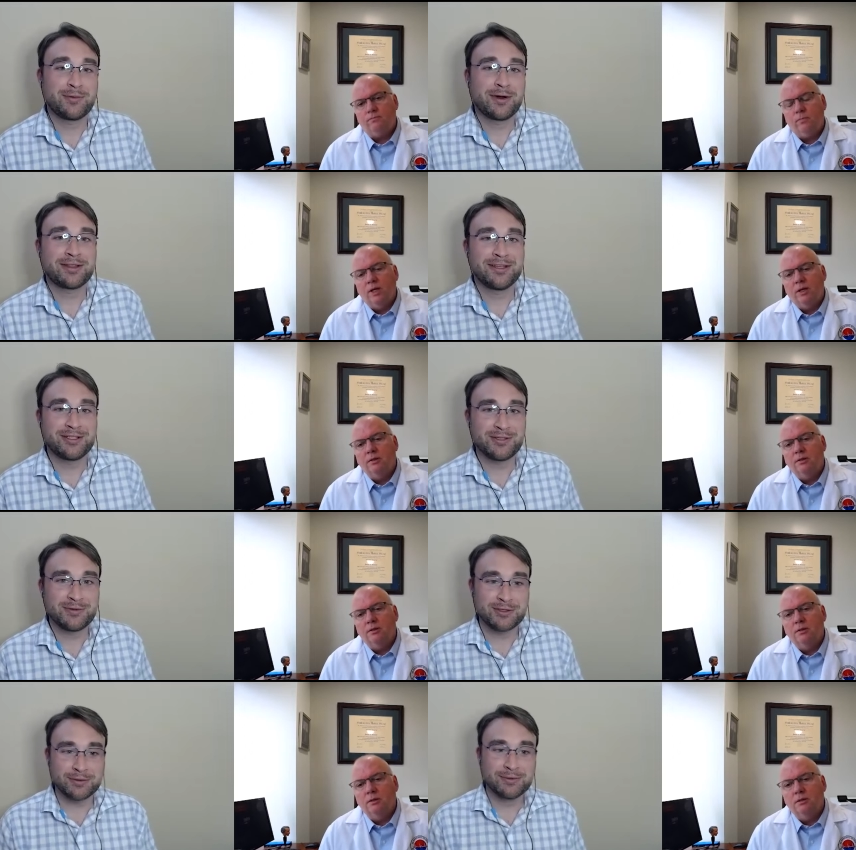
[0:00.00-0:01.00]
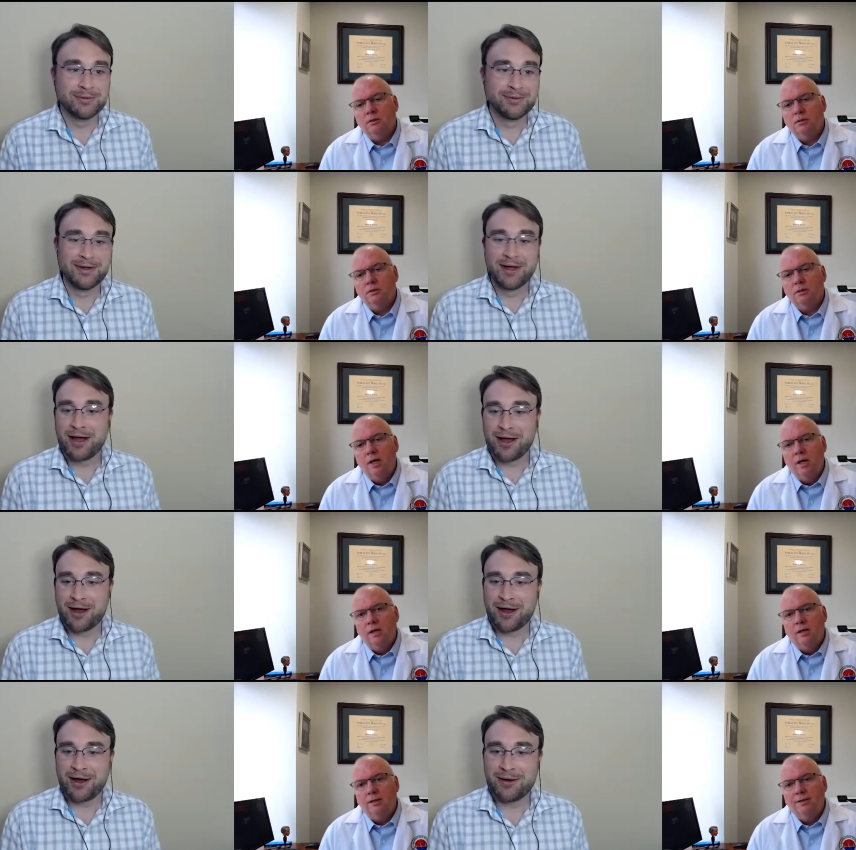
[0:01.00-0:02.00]
Speaker 1: the work that you do.
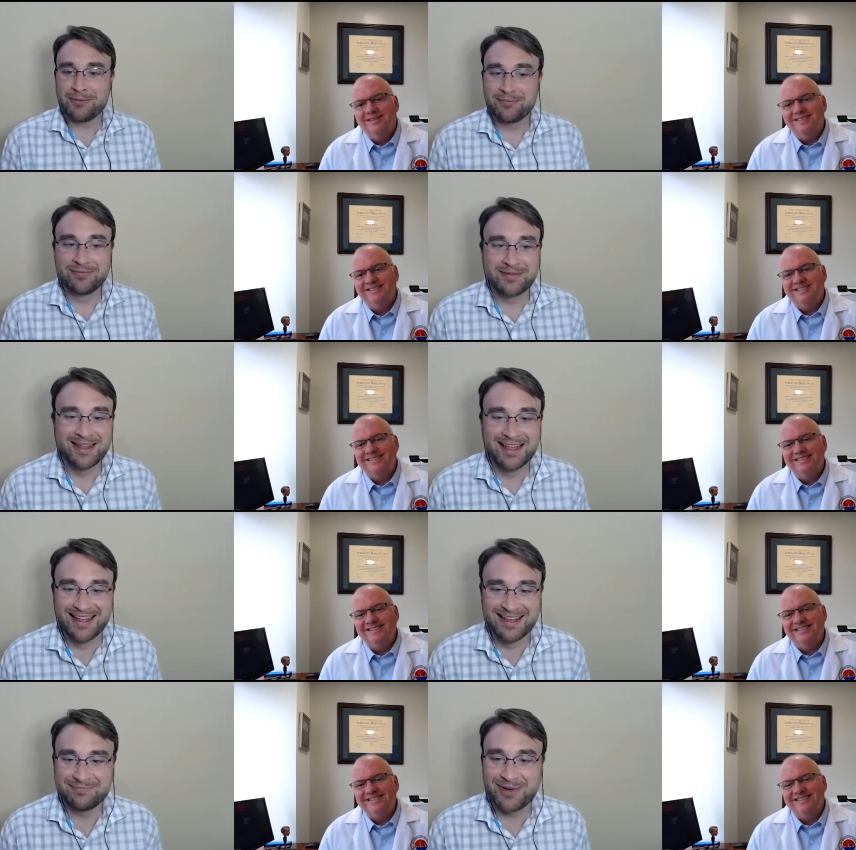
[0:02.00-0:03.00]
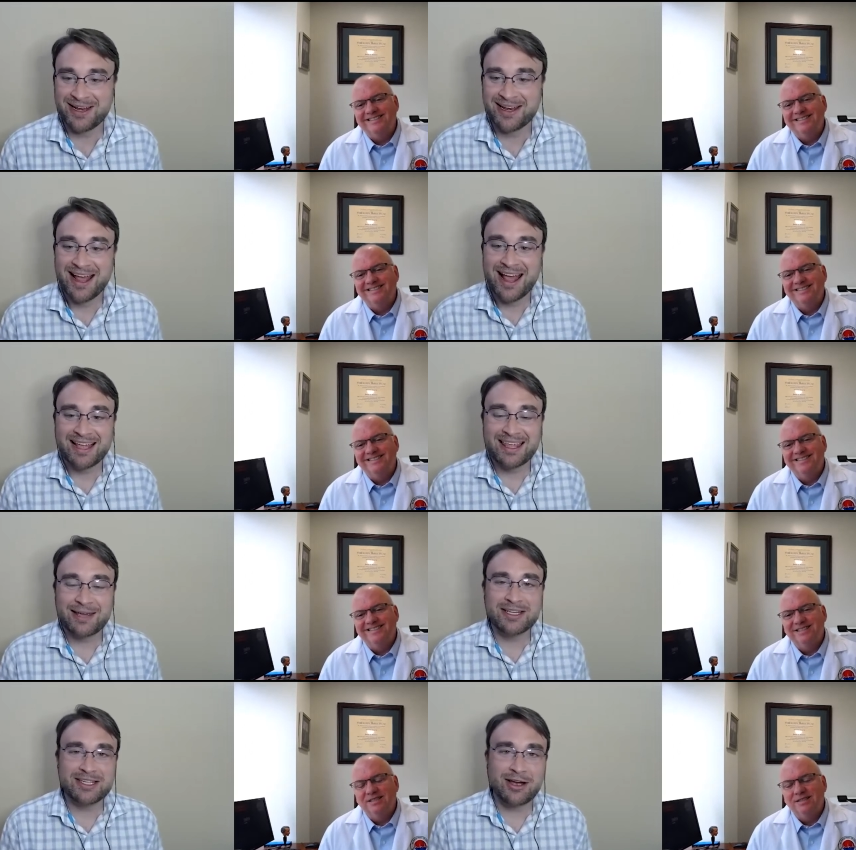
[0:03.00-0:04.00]
Um, but can
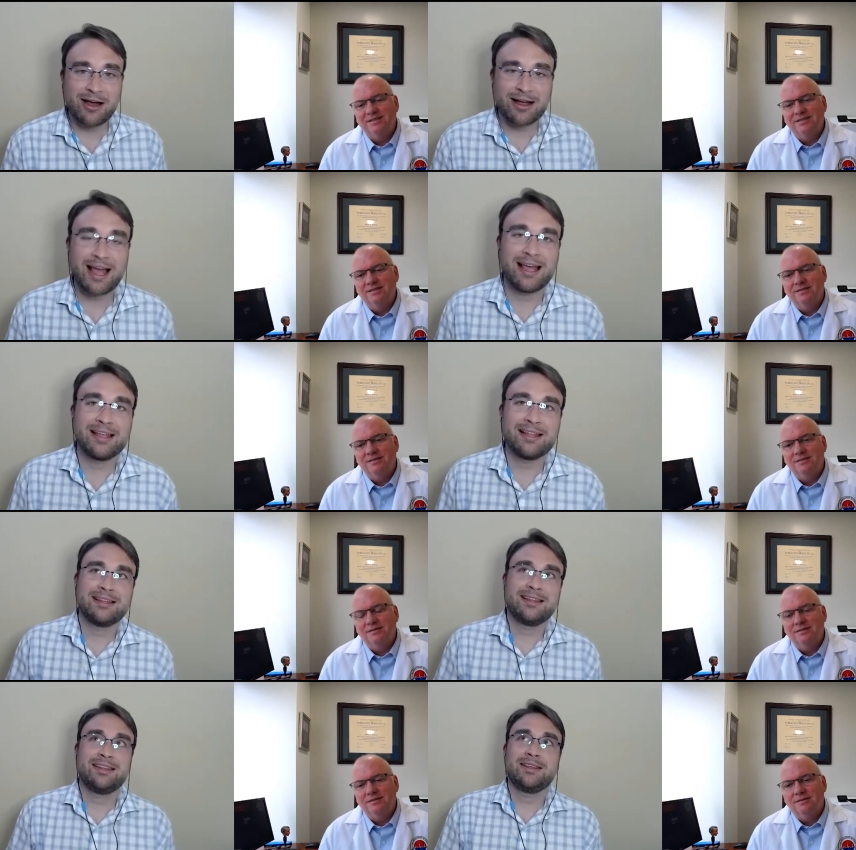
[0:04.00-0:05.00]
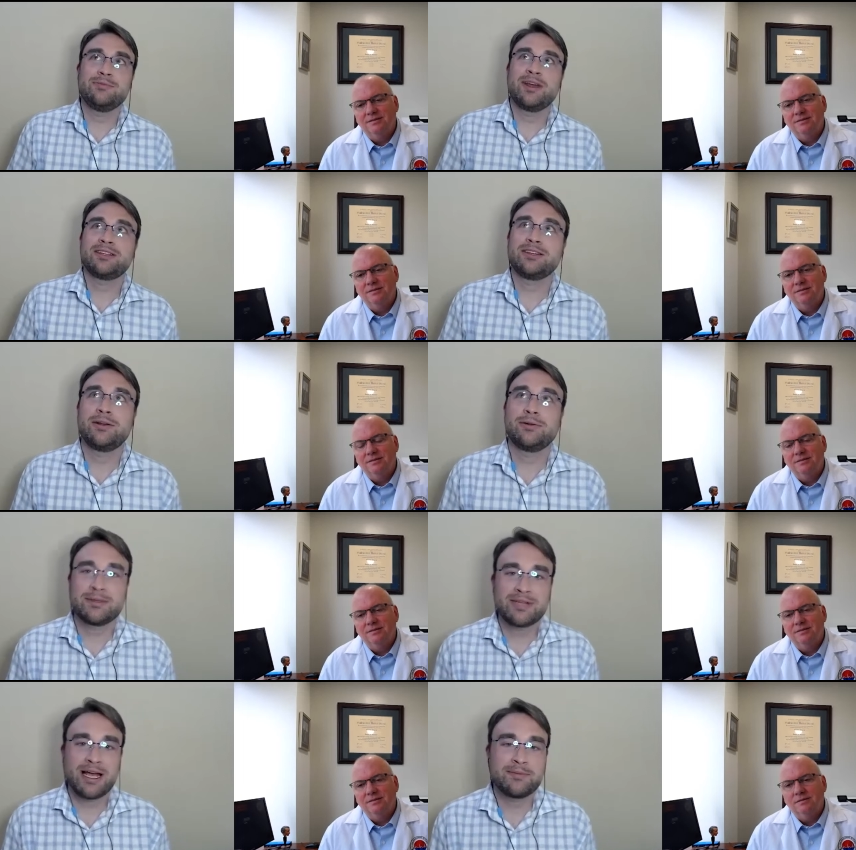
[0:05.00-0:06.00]
we talk? you mentioned you know
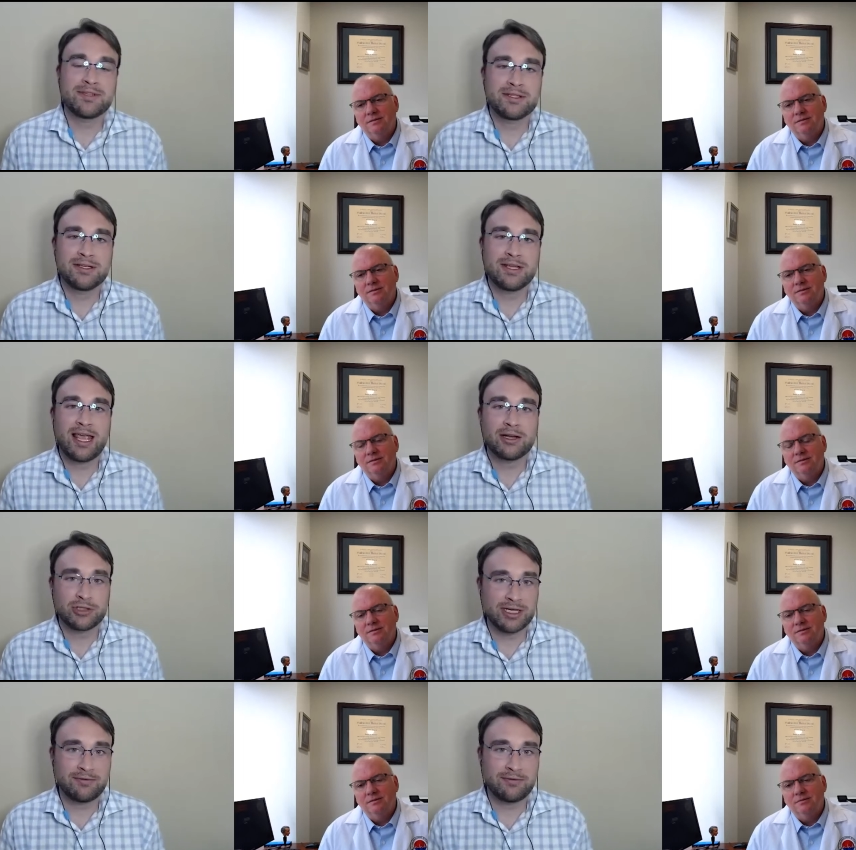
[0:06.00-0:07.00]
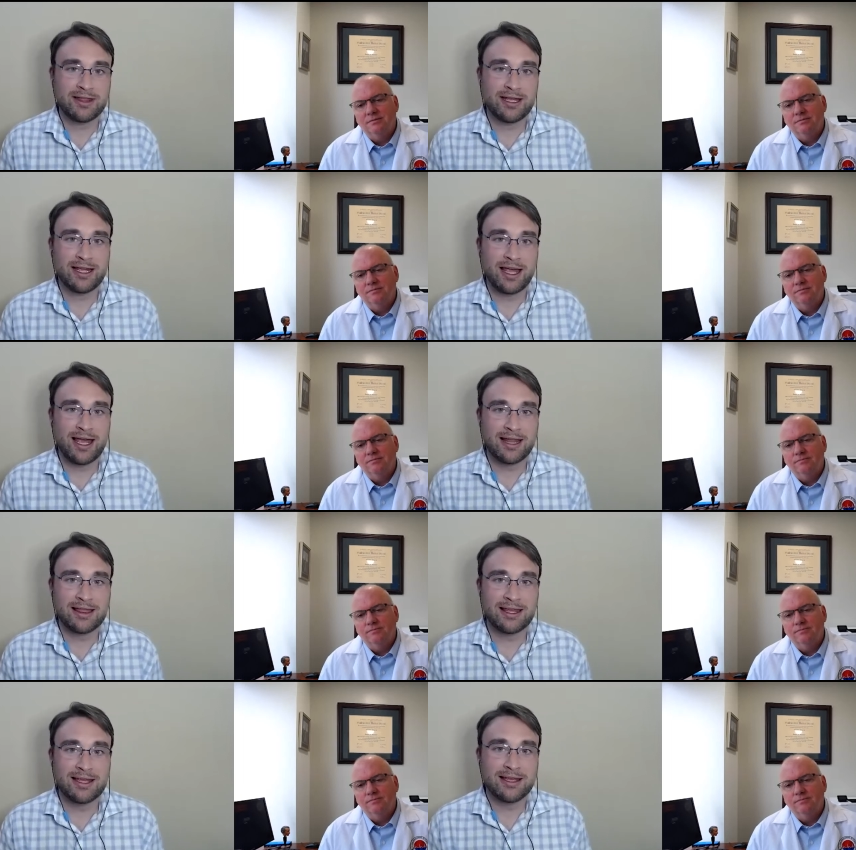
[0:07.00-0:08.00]
sometimes you can't treat everything at
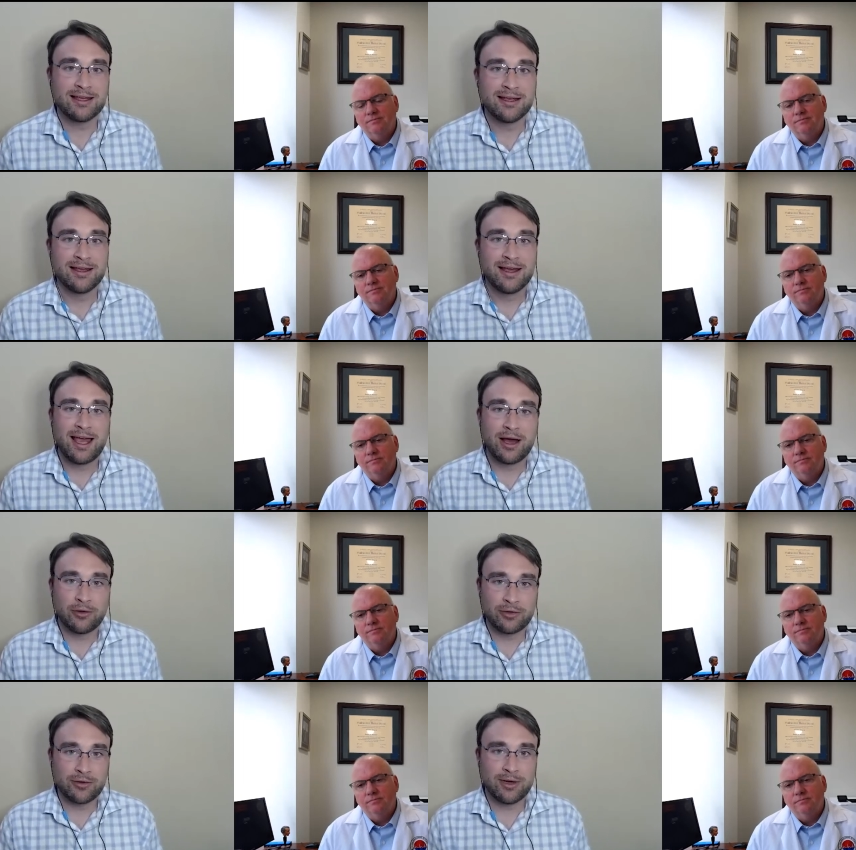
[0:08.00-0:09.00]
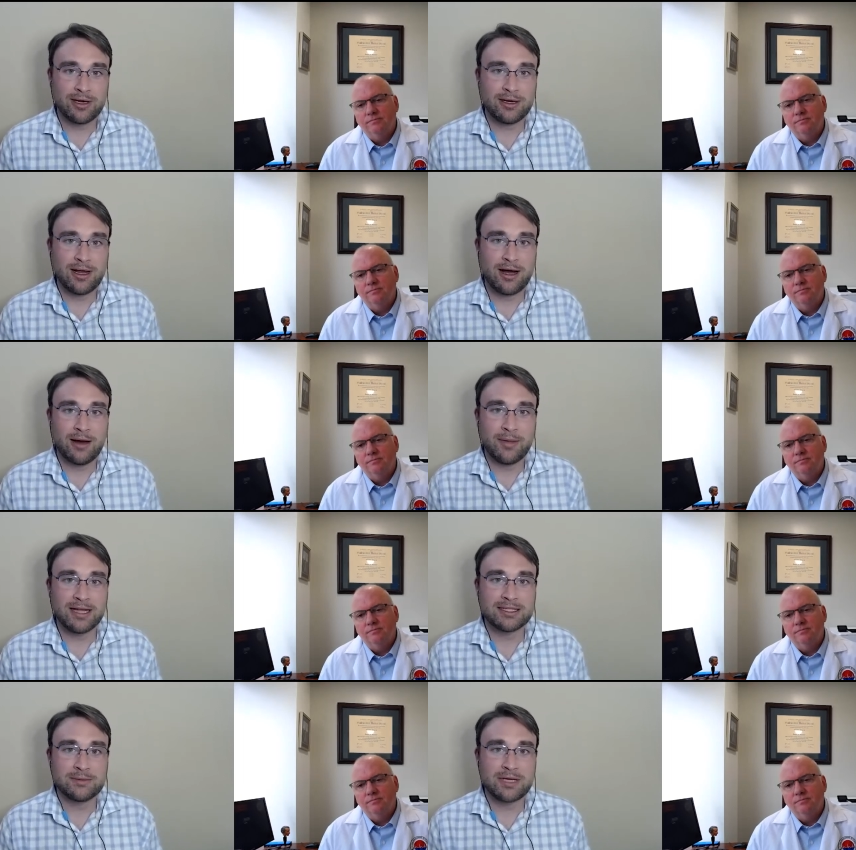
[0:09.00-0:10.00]
the health unit, um,
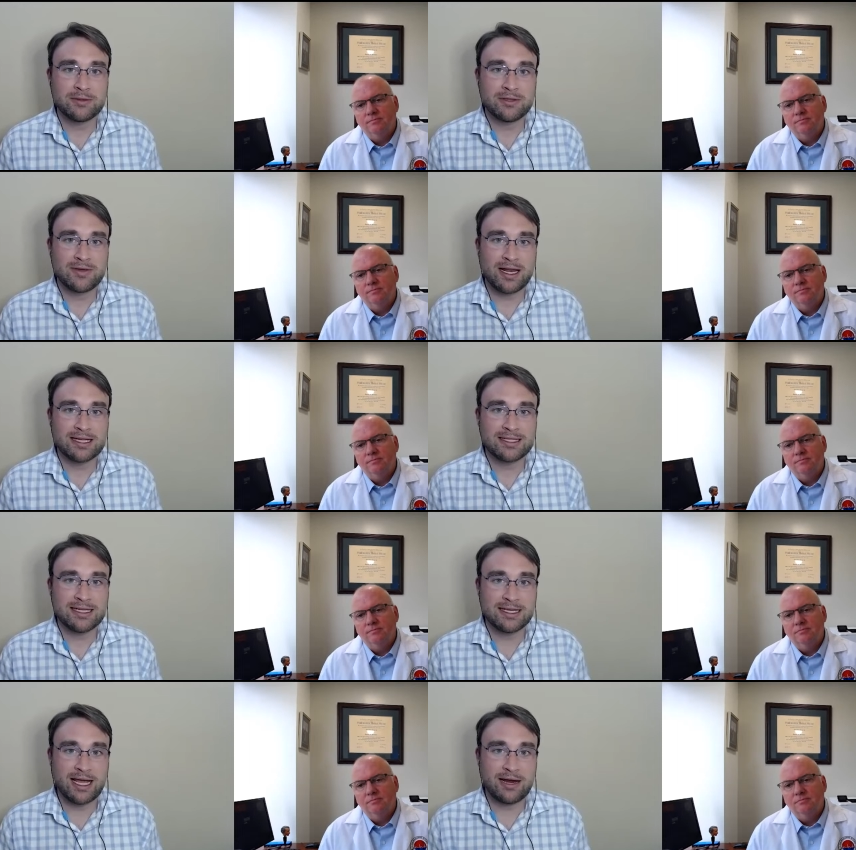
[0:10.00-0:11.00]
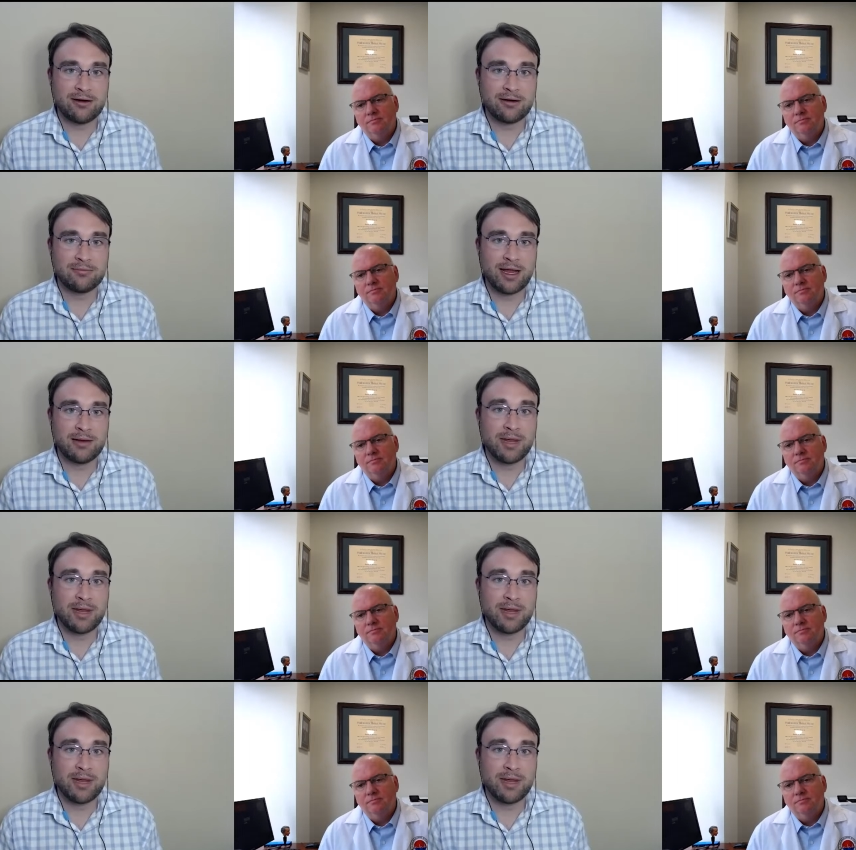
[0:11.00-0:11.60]
and sometimes you've got to seek care, and and